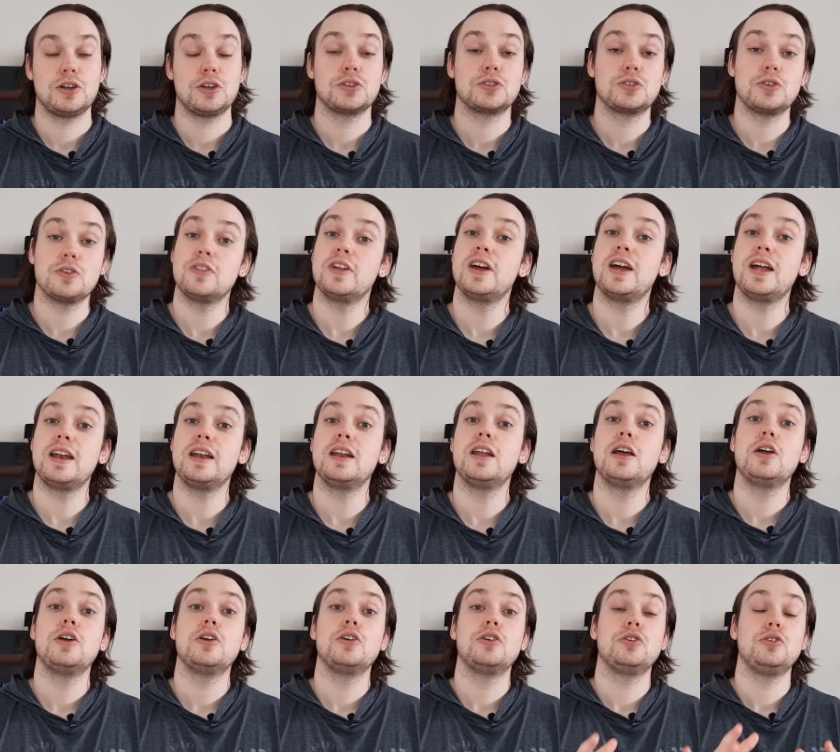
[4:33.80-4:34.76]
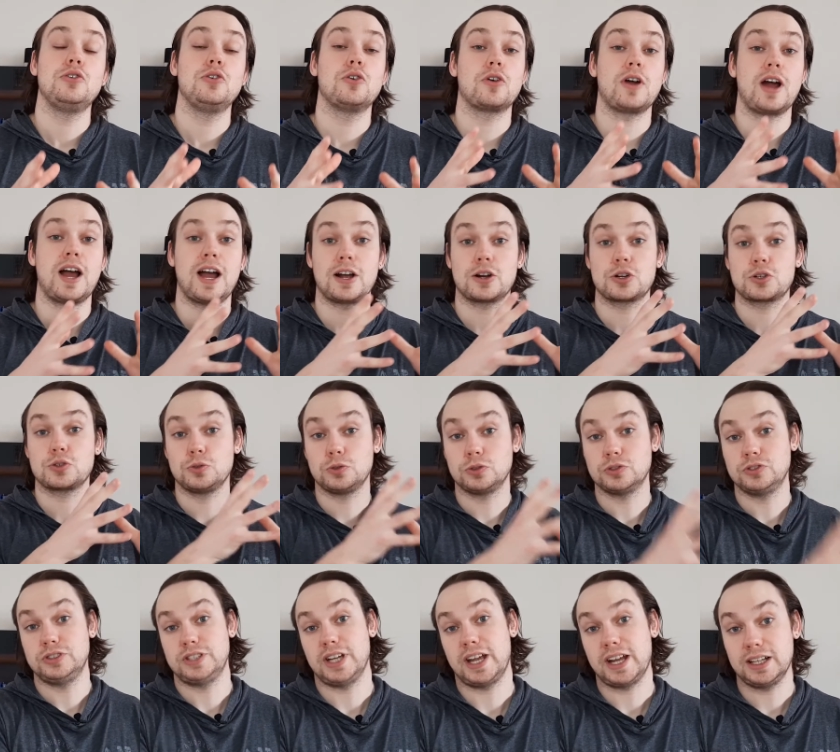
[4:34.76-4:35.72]
So then your actual
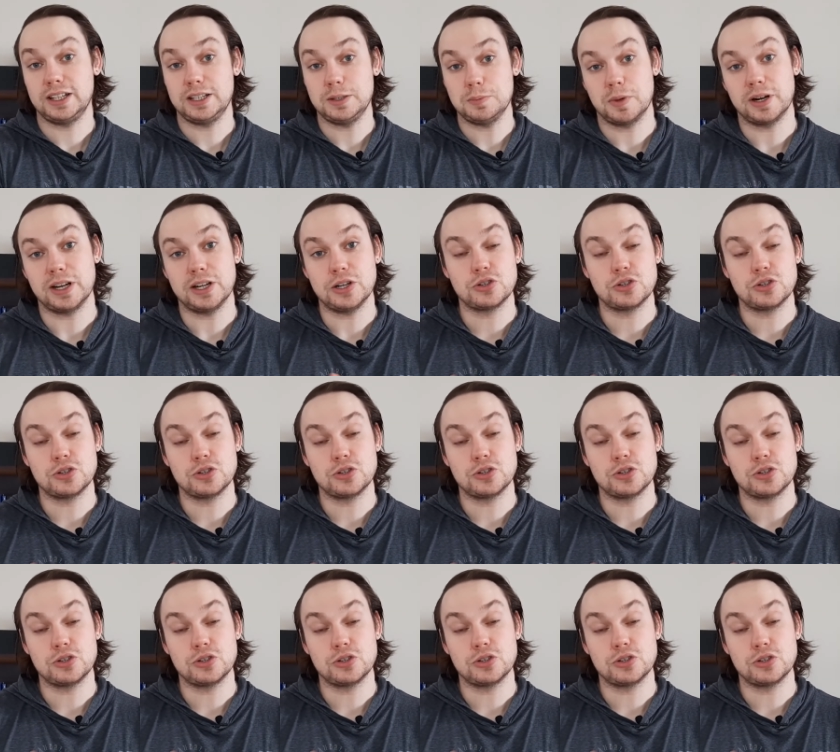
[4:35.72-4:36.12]
daily money